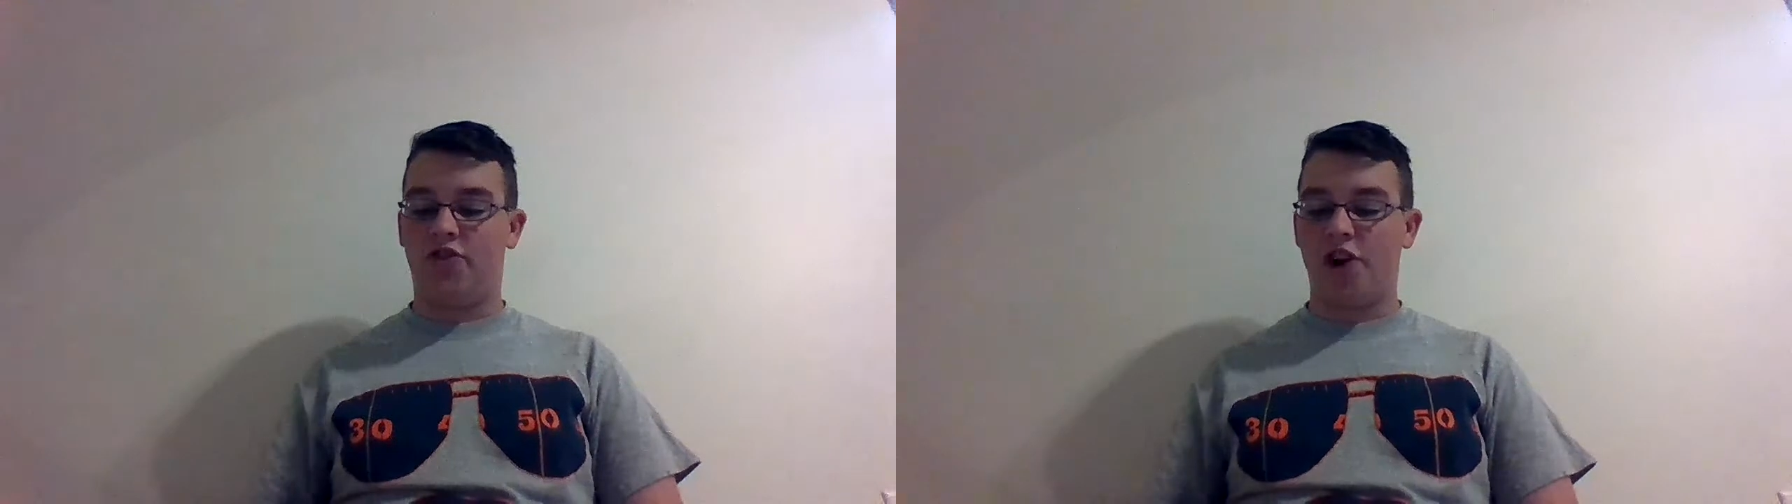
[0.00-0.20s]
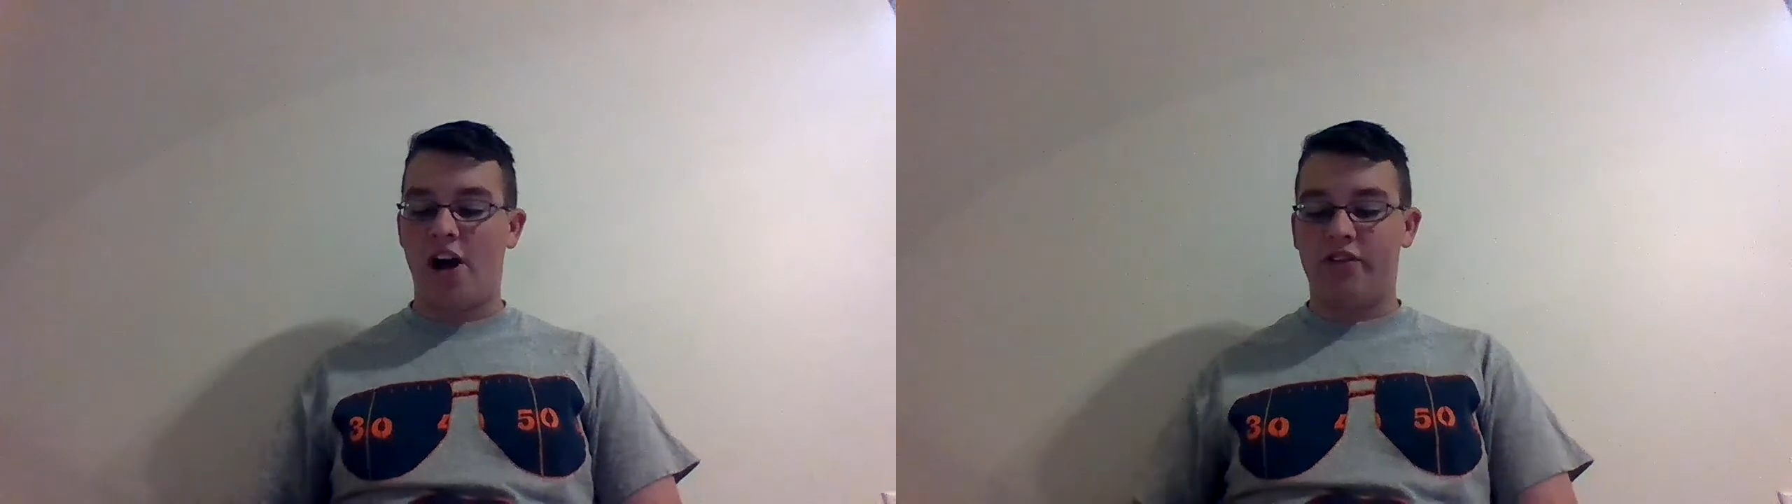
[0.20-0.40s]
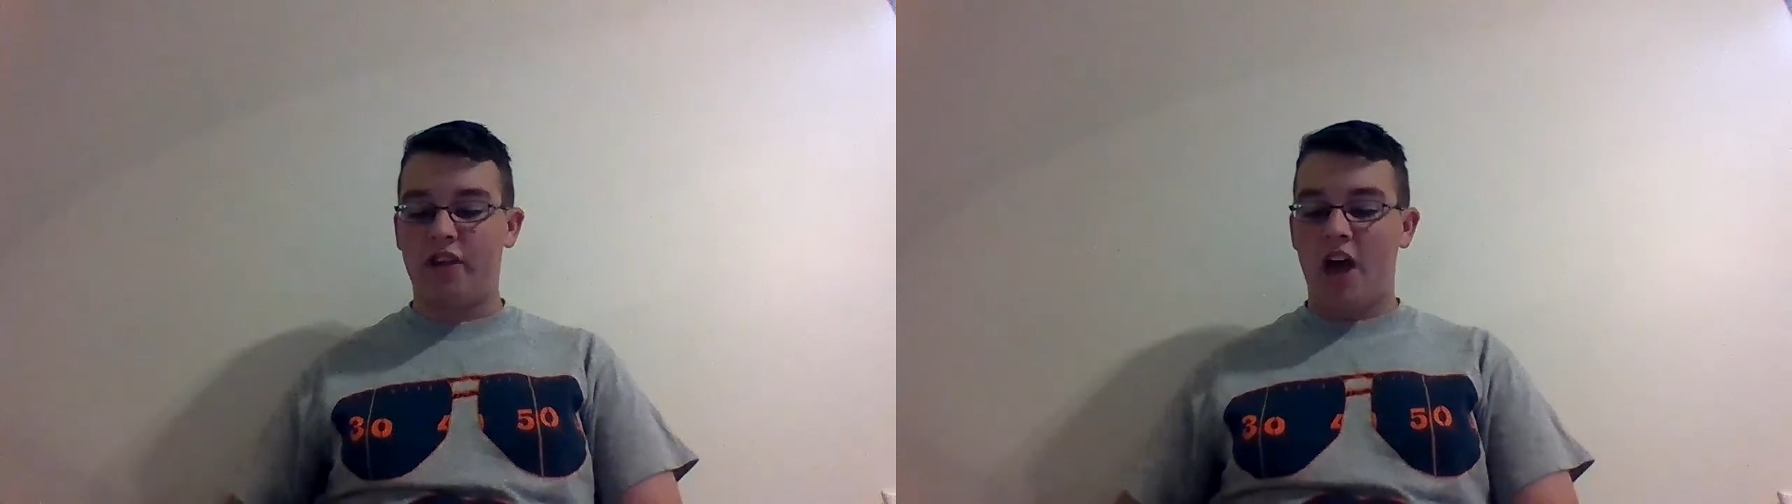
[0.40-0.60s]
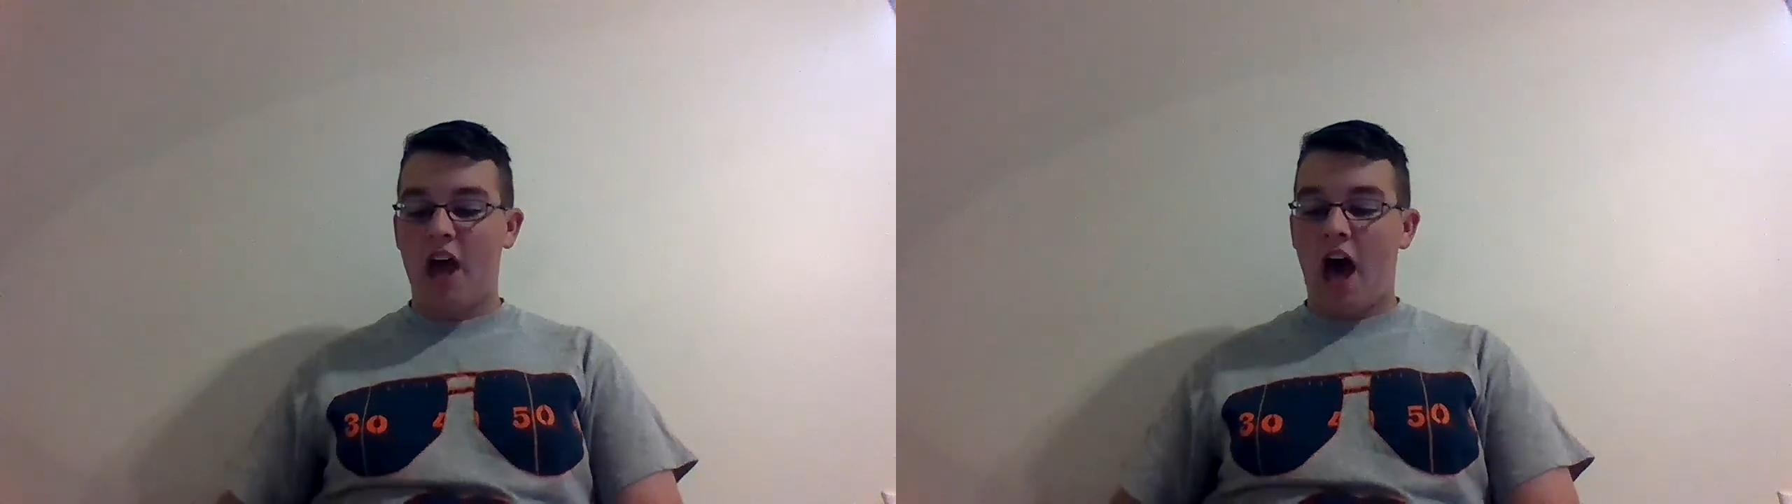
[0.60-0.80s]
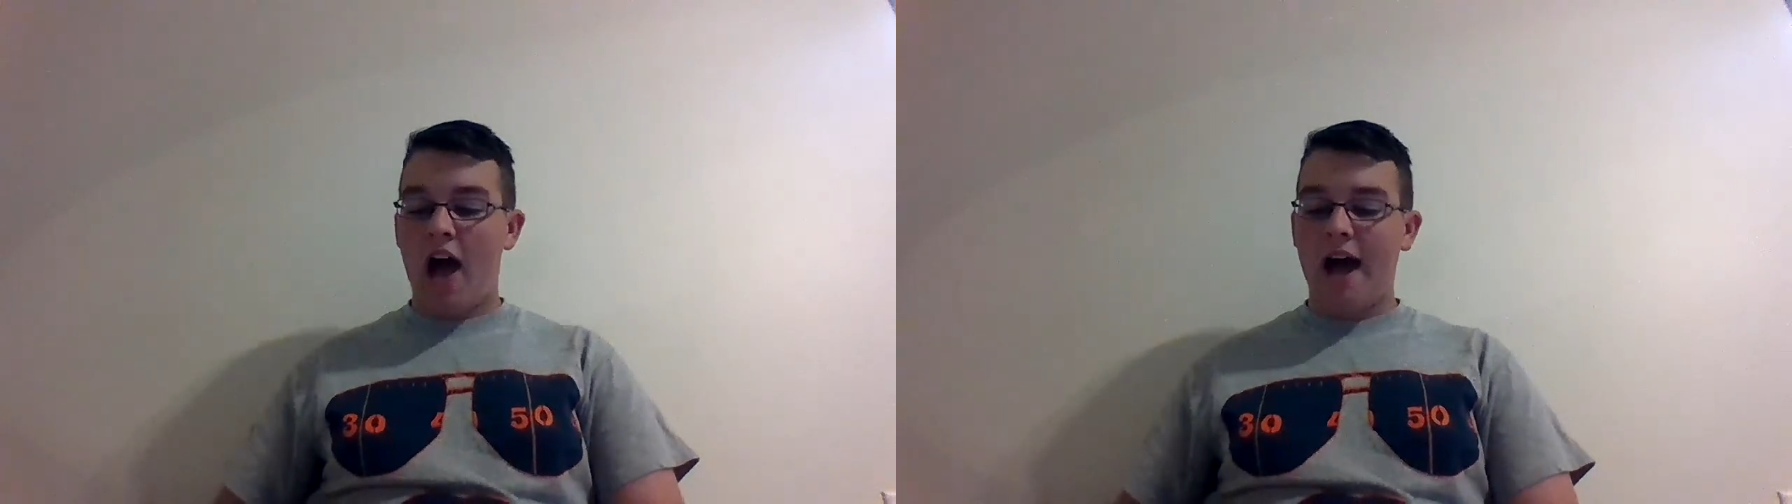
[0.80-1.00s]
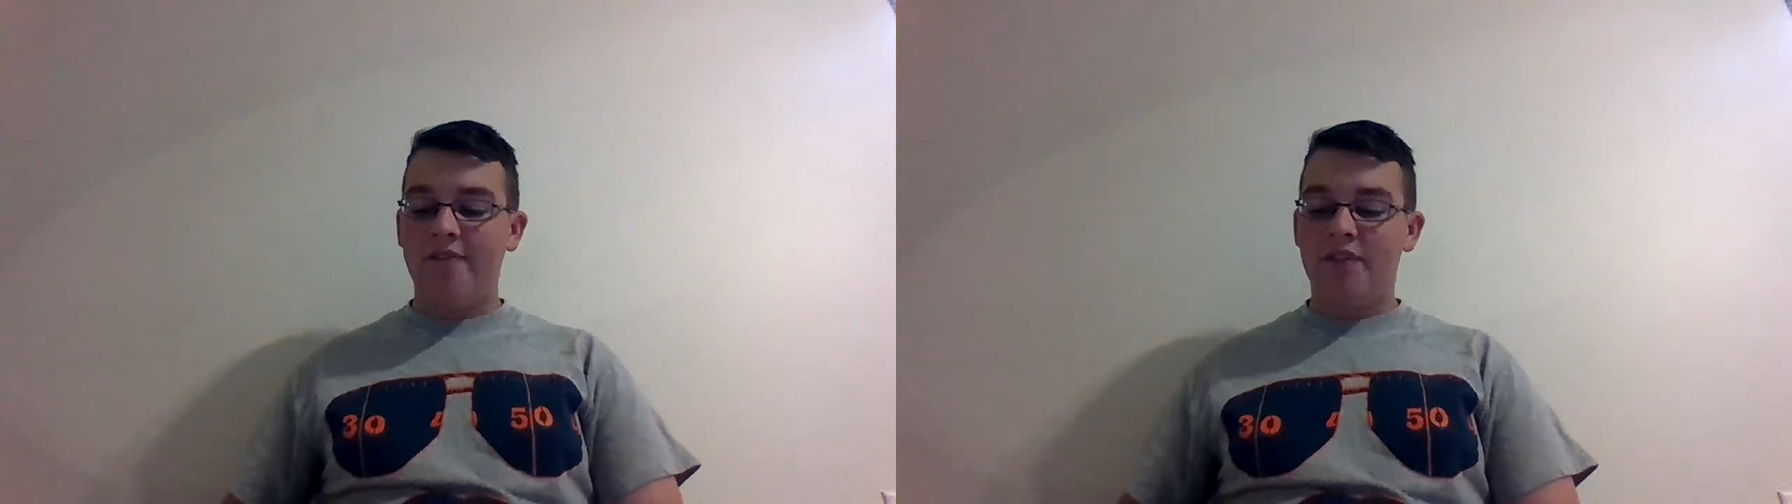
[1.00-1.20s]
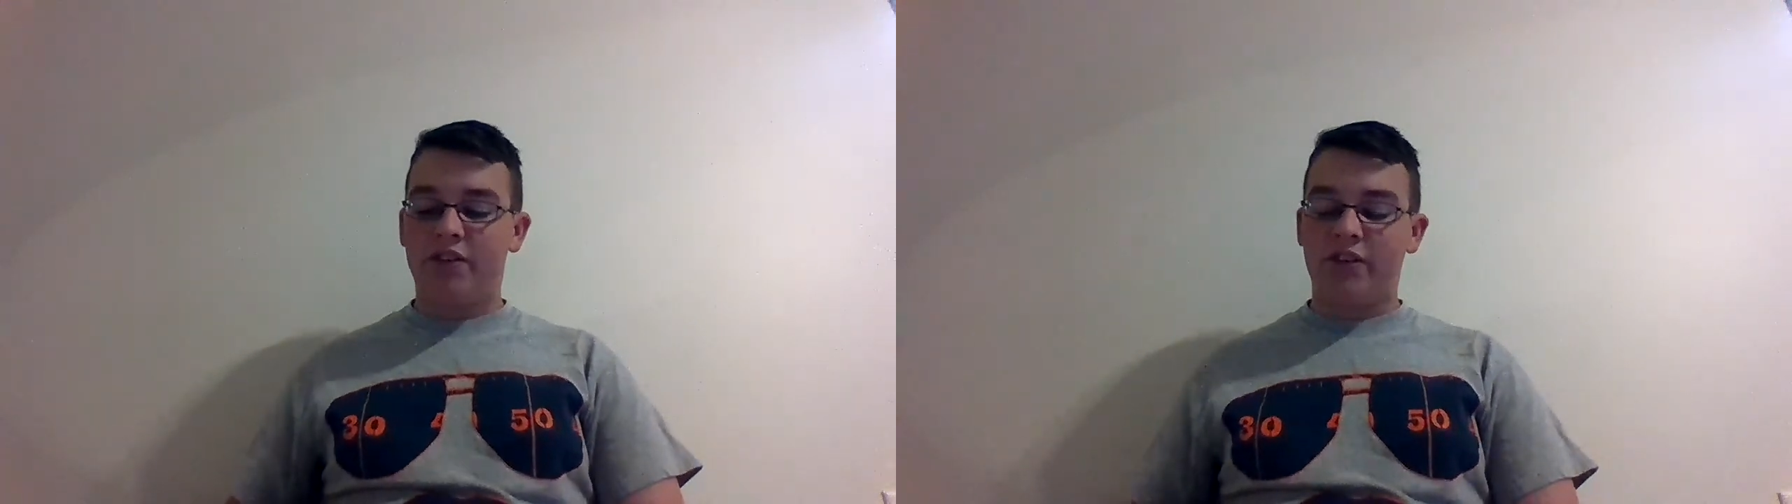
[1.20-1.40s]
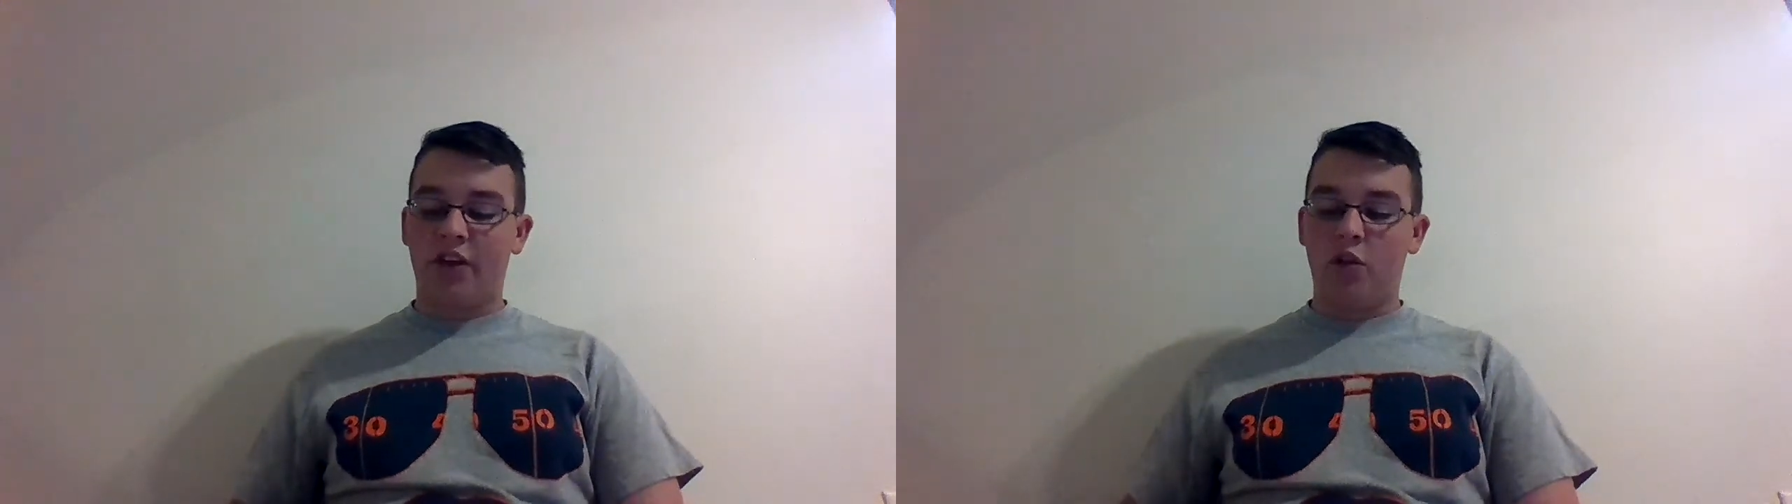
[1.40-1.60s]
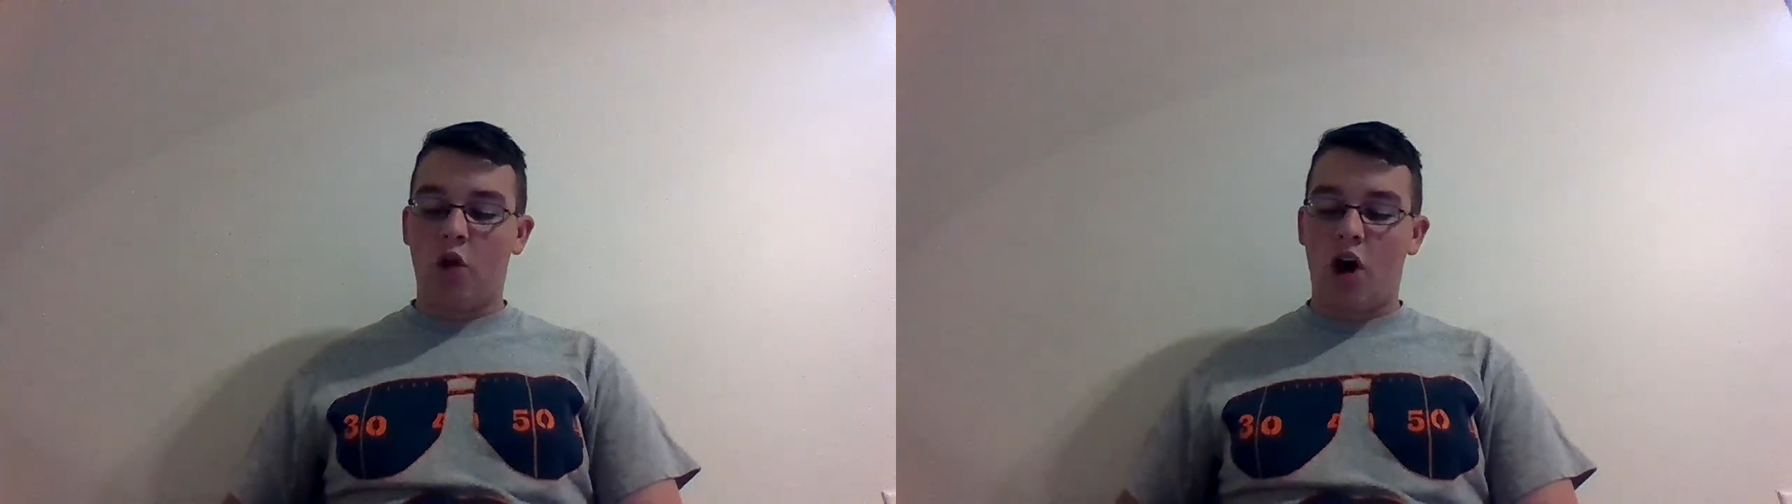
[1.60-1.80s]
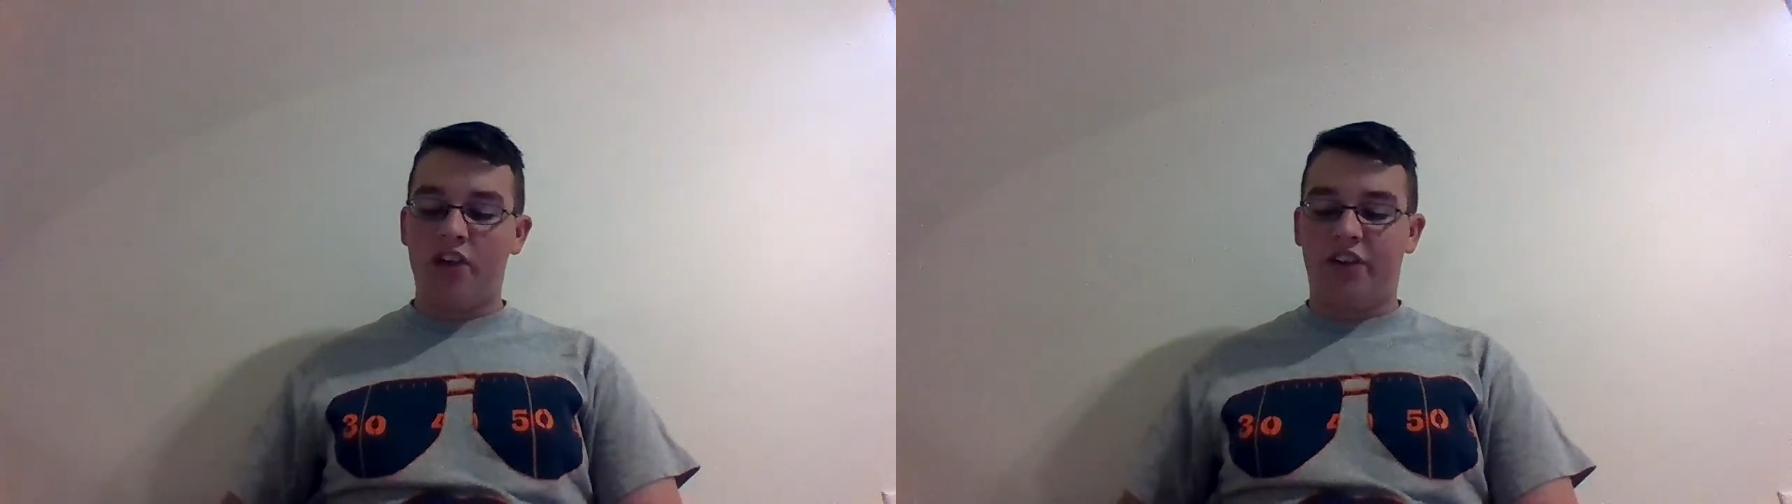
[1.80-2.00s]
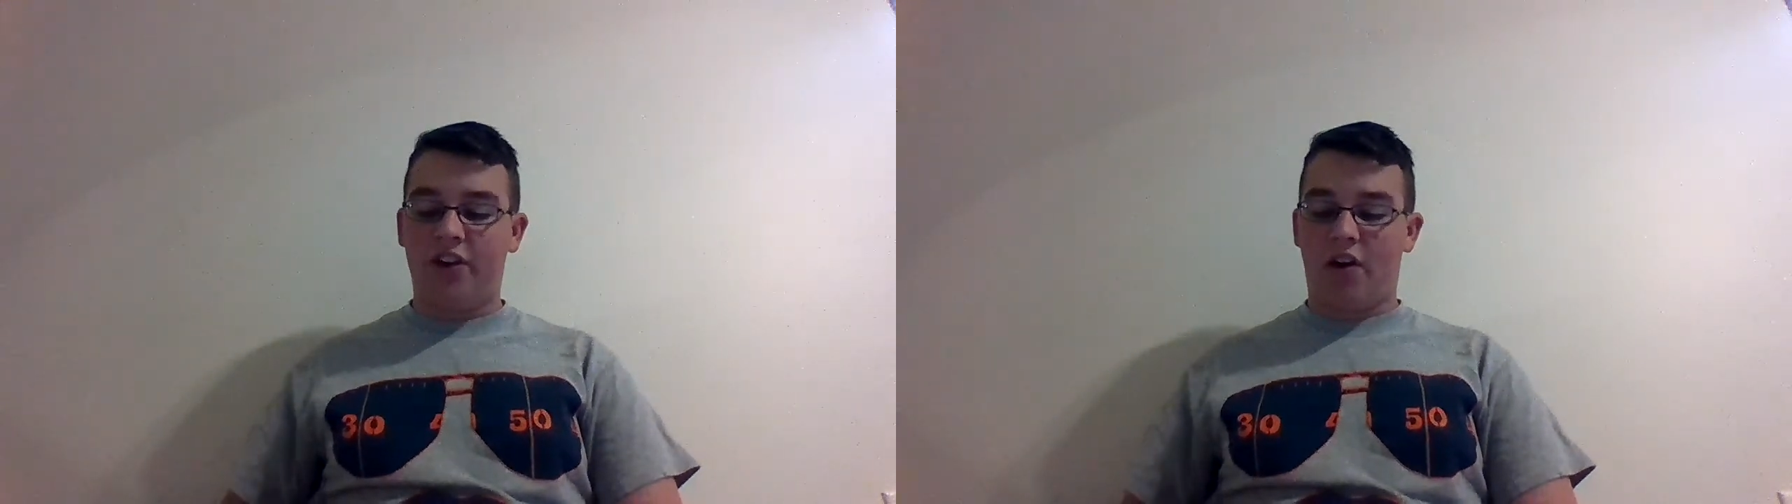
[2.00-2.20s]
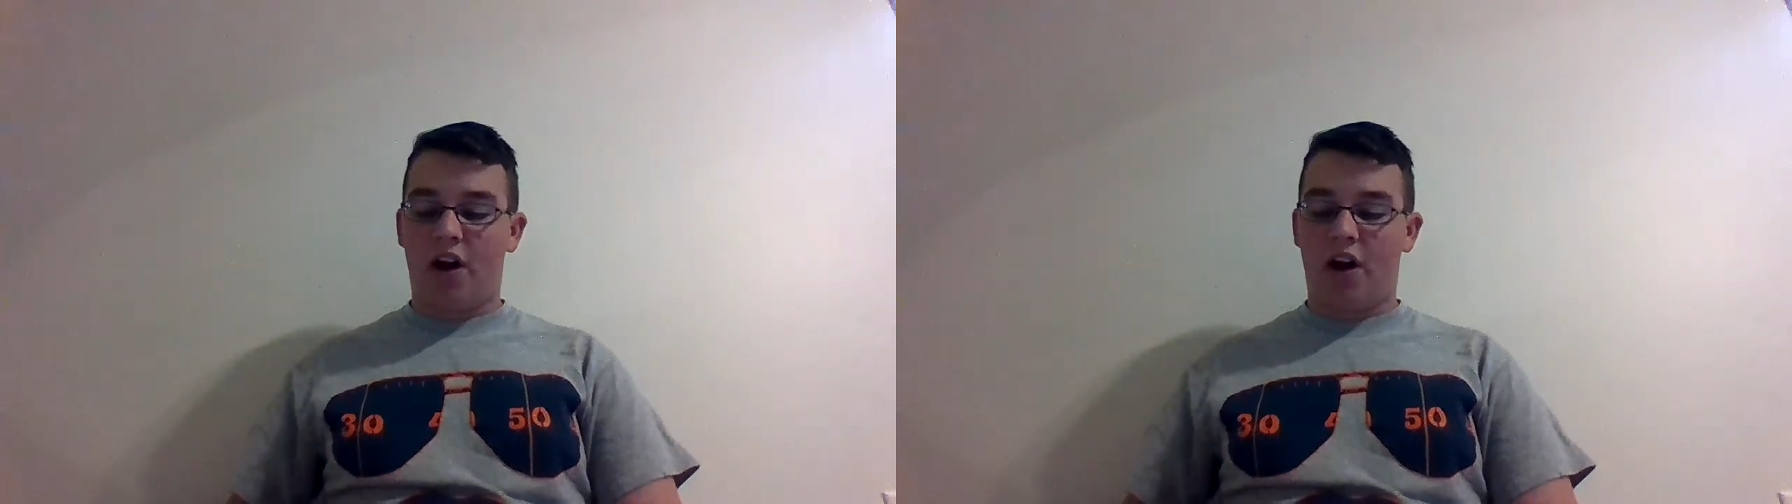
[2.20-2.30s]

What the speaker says: Jets. I have this as a loss here.